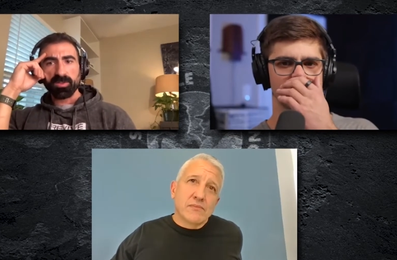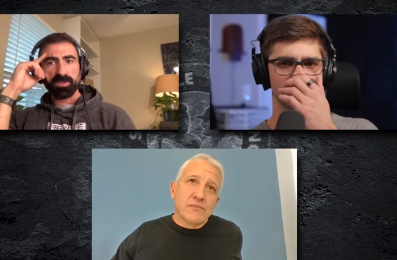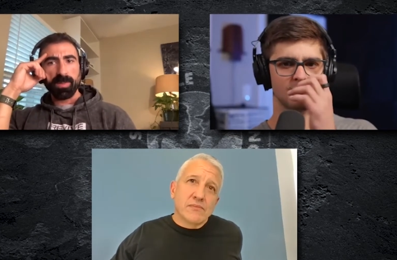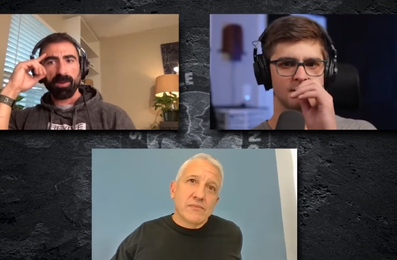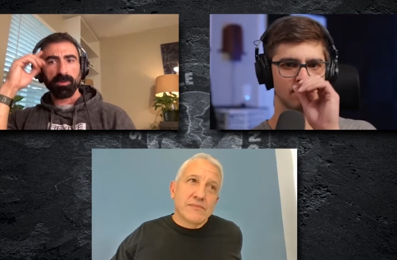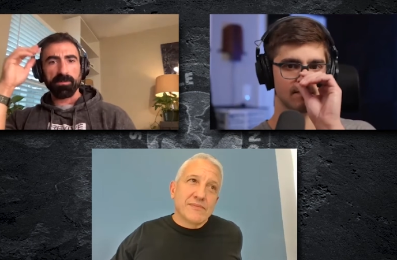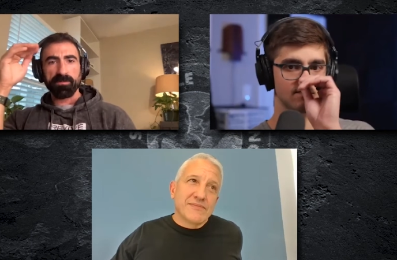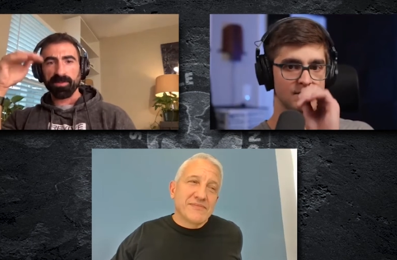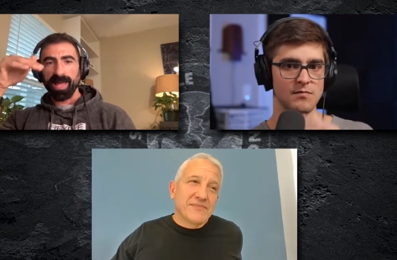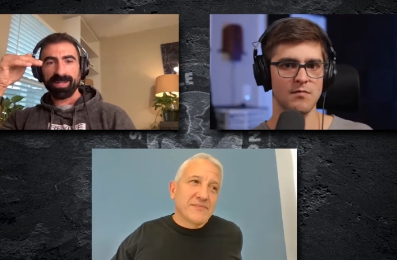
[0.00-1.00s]
Speaker 1: or somehow
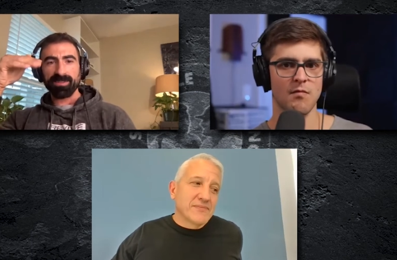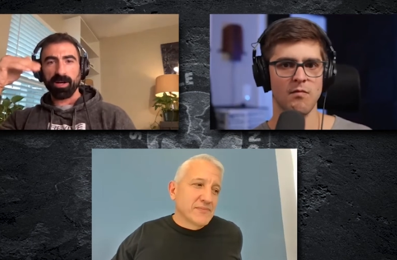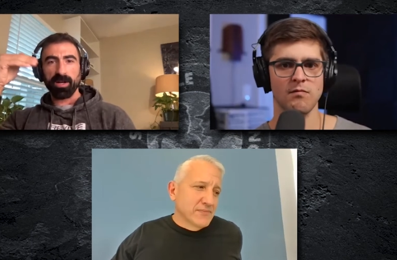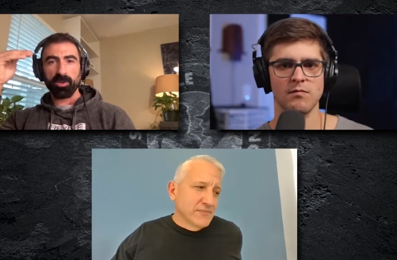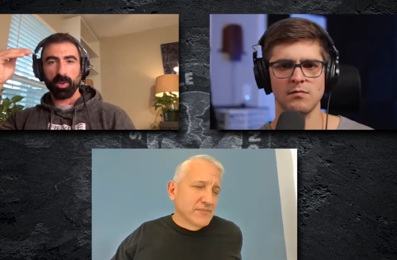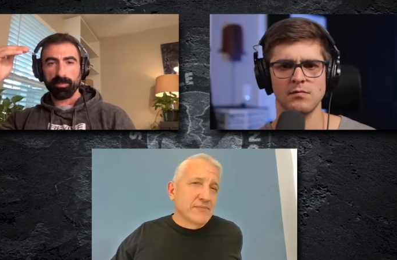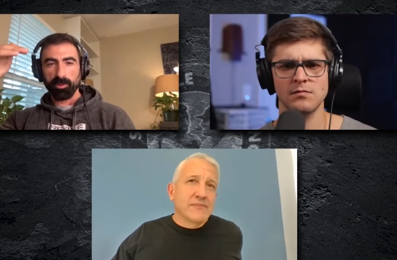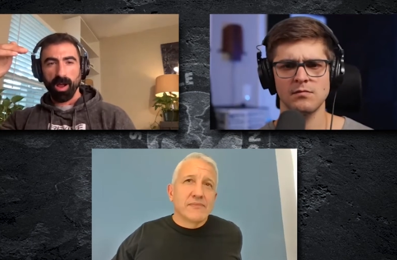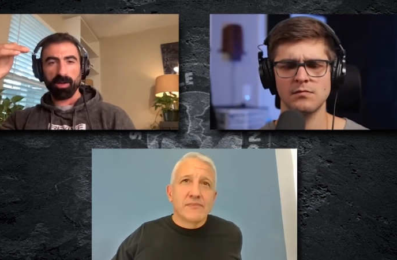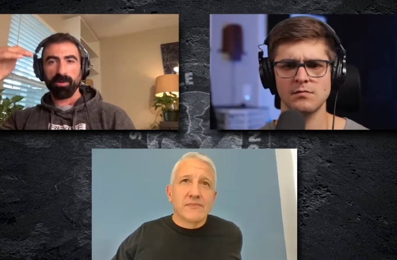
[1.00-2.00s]
reflect on your
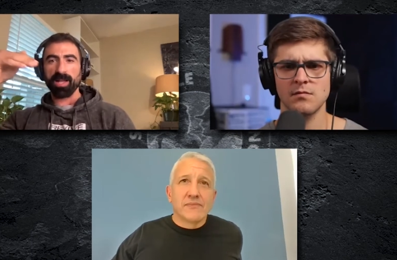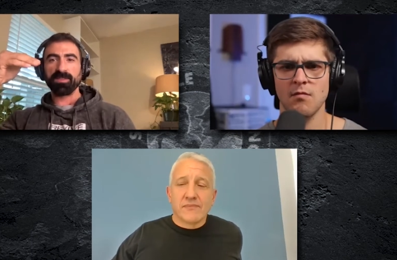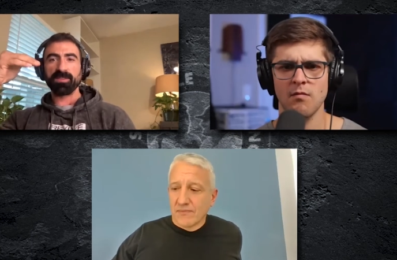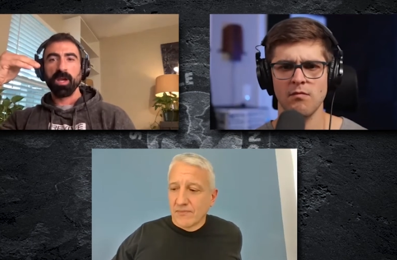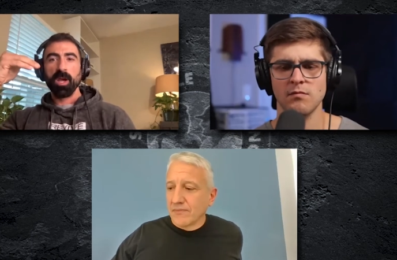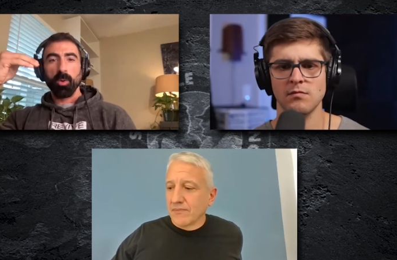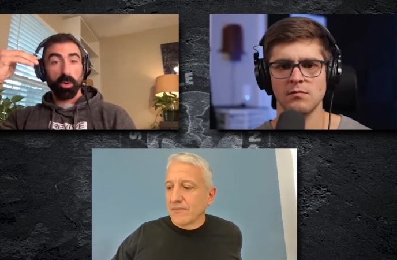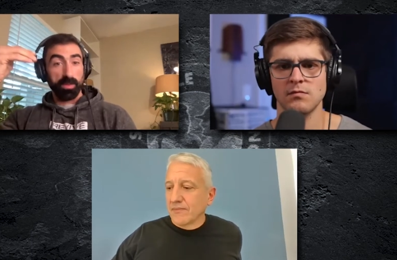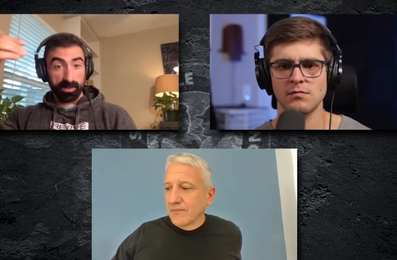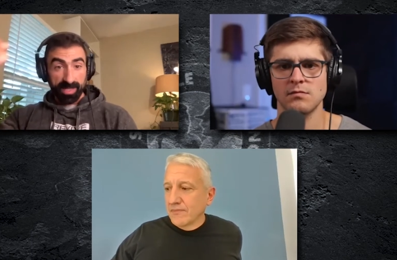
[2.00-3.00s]
progress
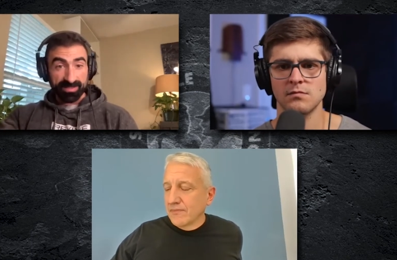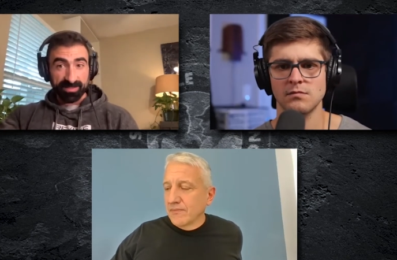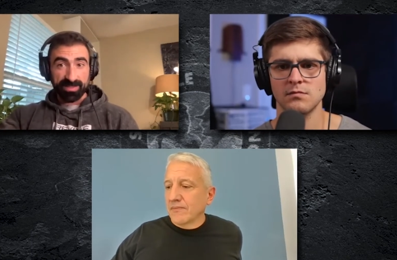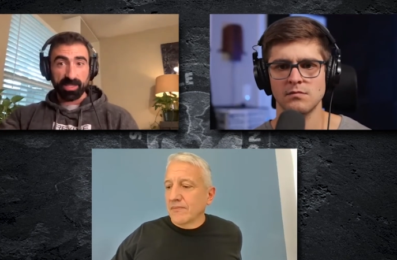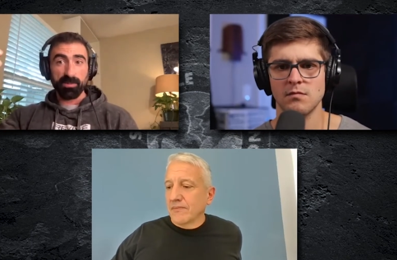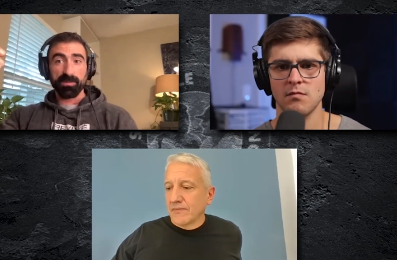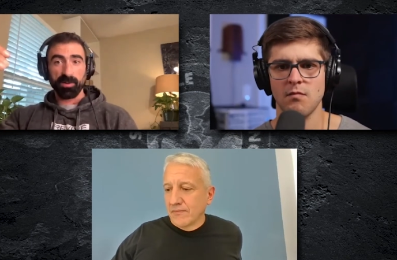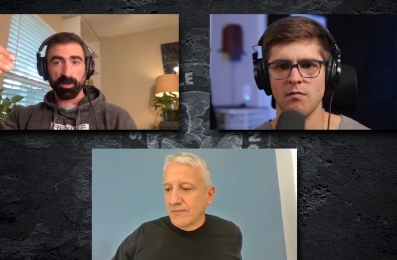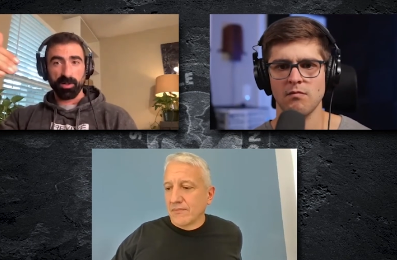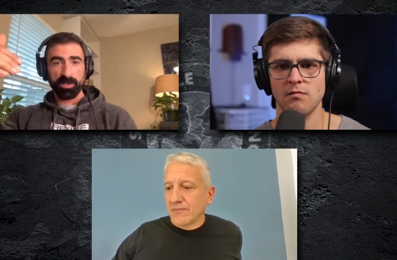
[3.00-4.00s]
or the lessons that you've
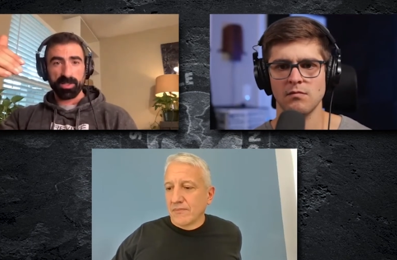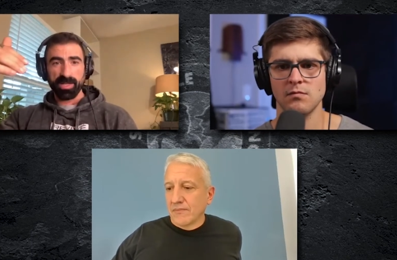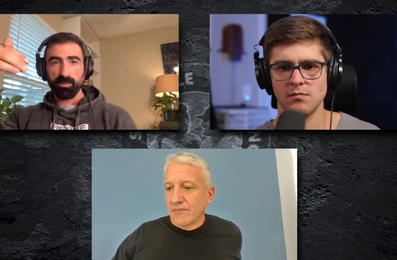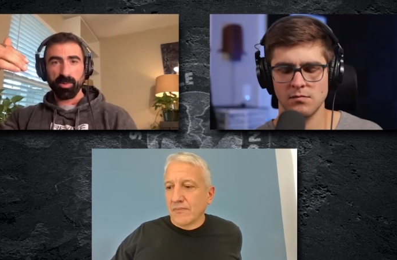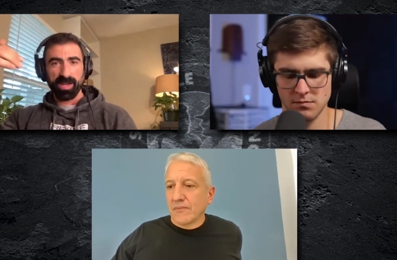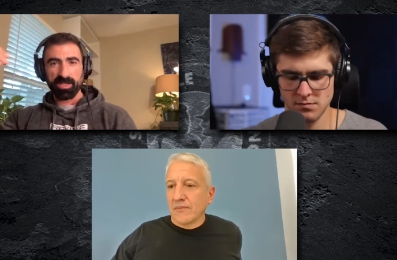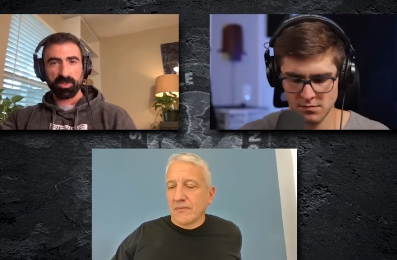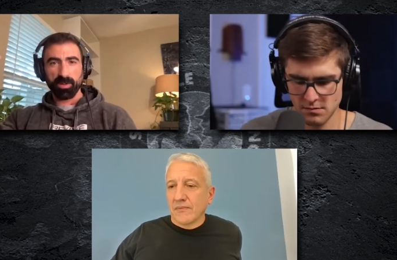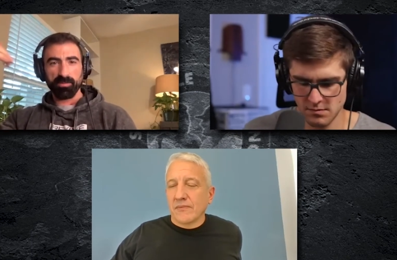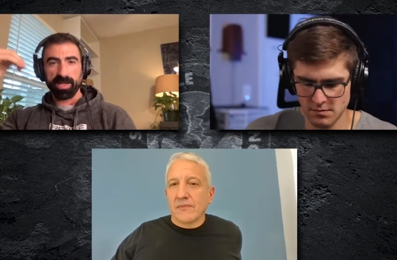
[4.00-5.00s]
learned in, with any
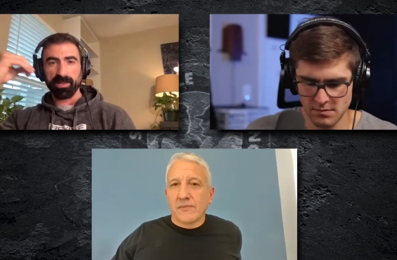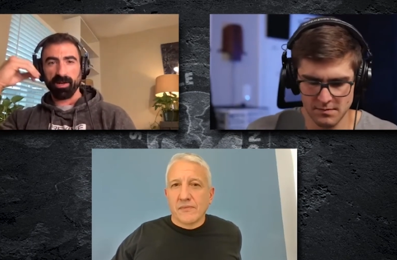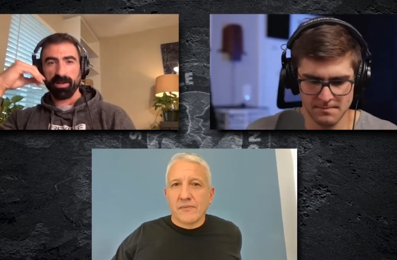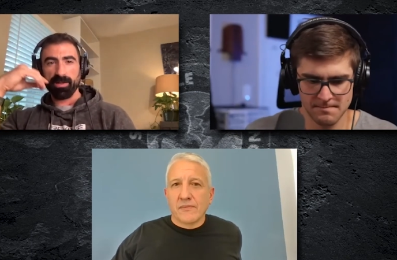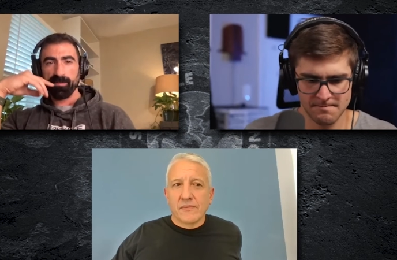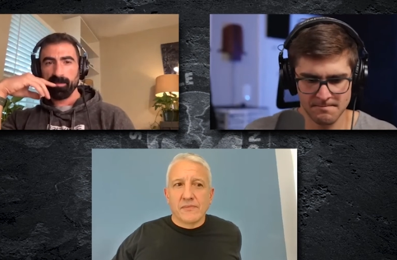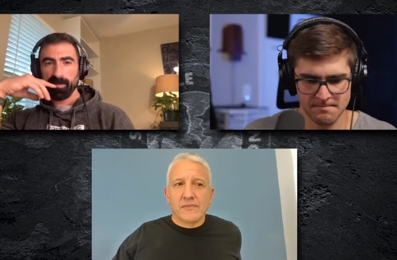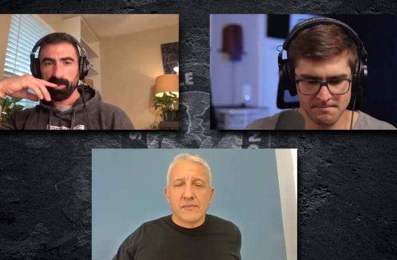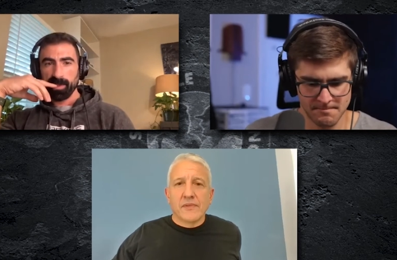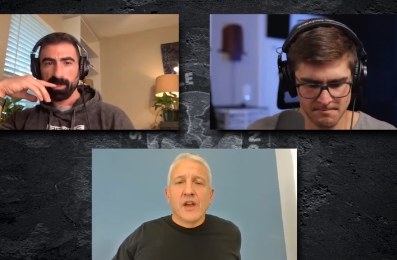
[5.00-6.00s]
Speaker 2: sort of regularity?
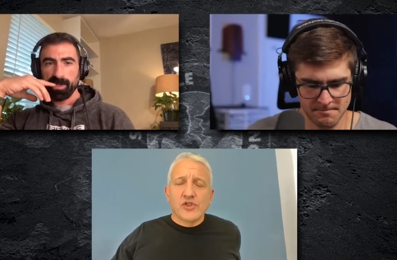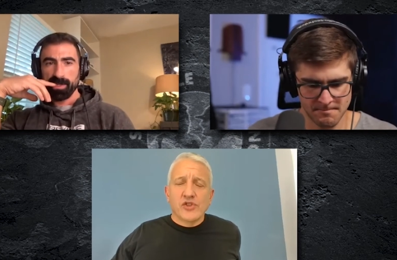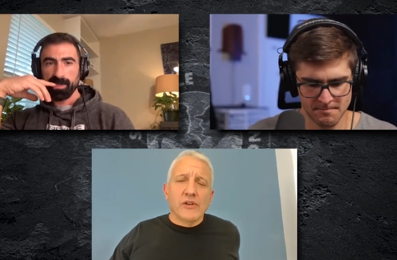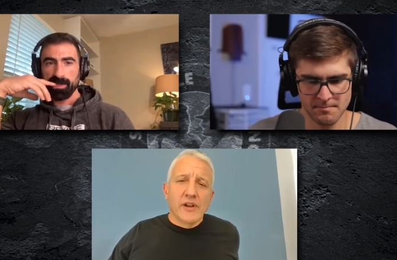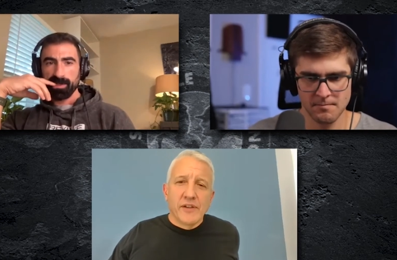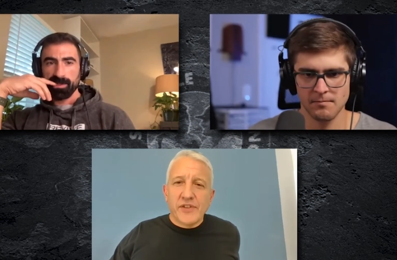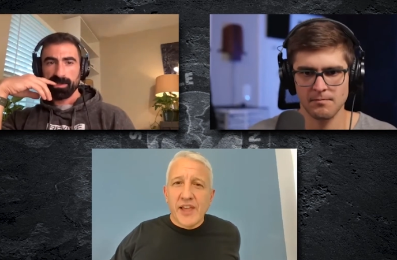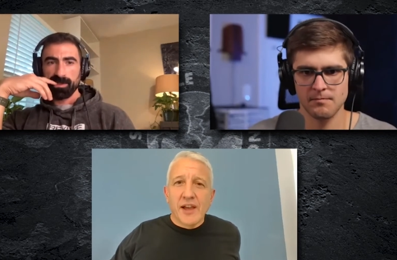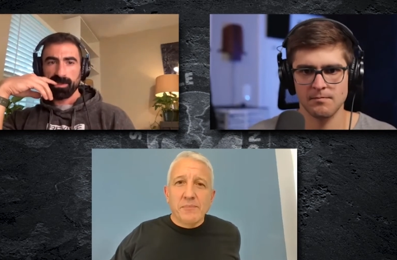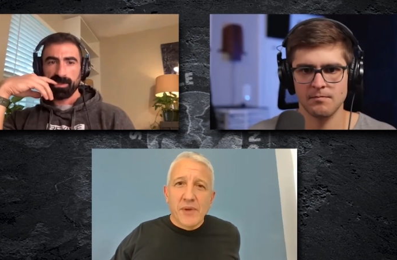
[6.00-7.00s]
Sure. If you
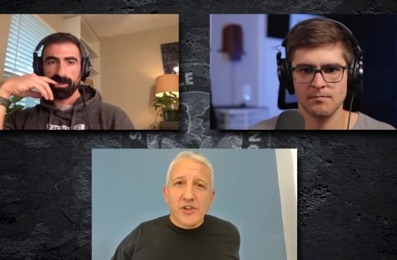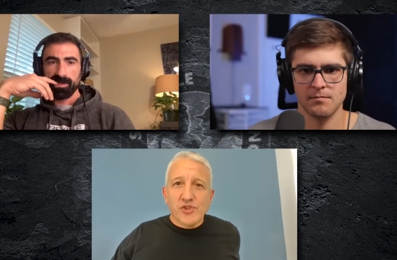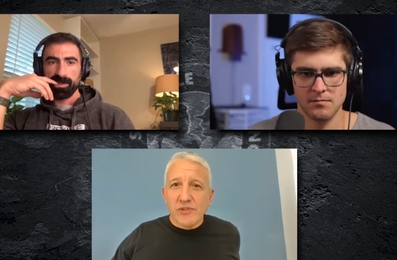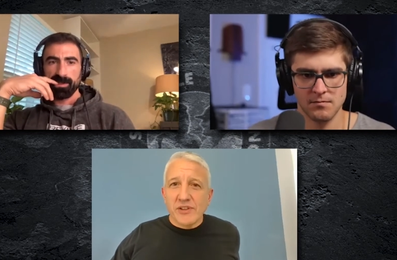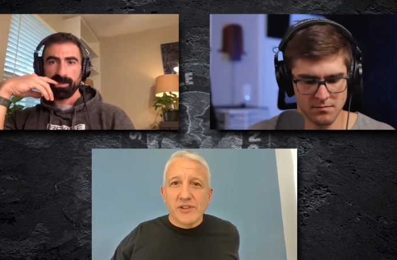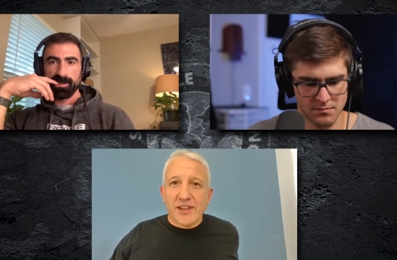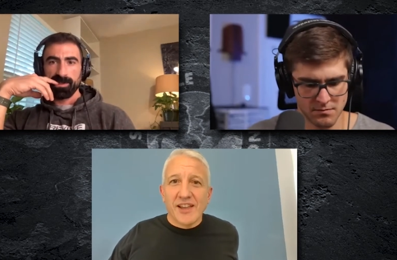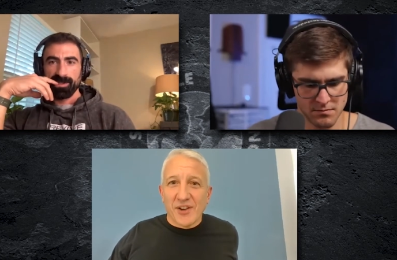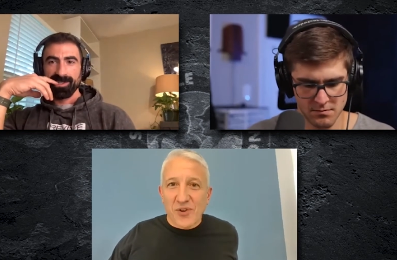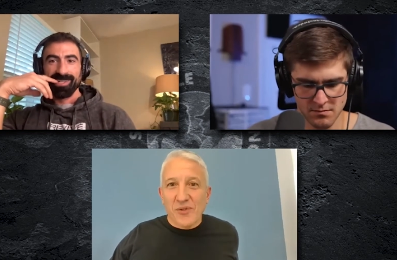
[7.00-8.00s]
can't measure it, you can't
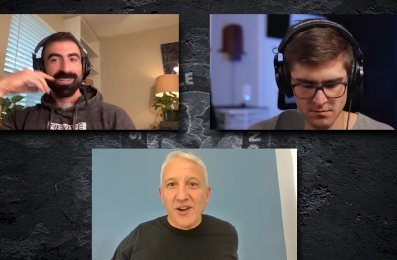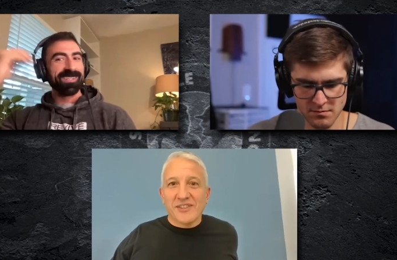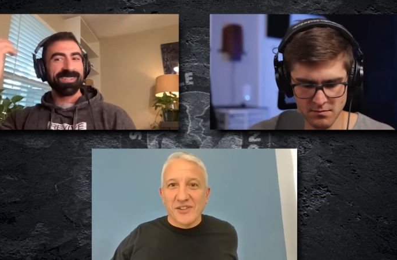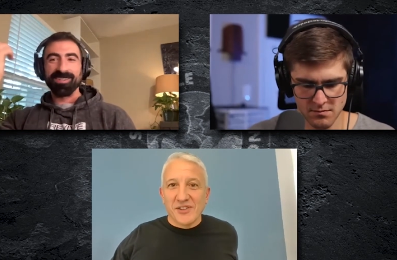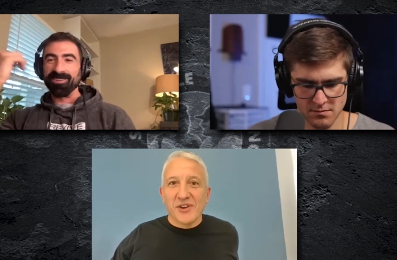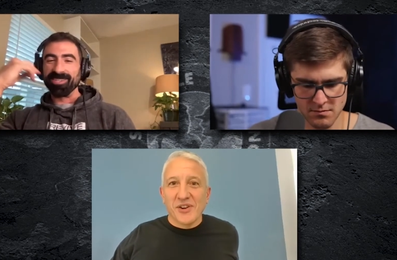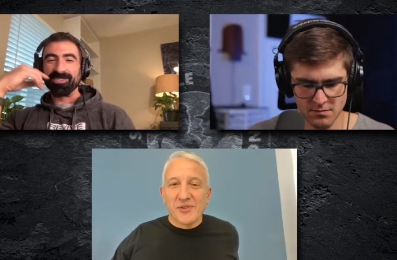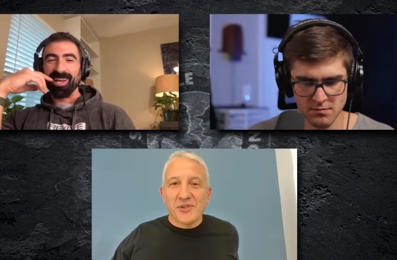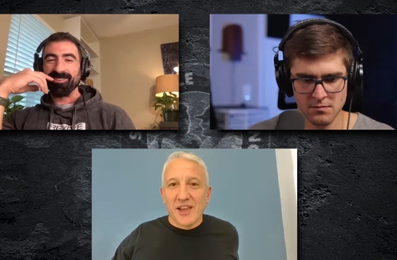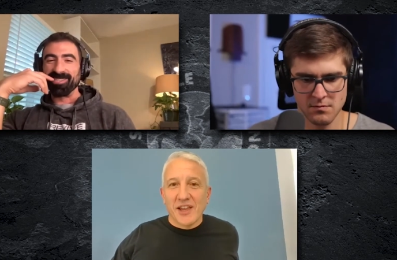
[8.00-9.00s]
correct it. You, you know, you track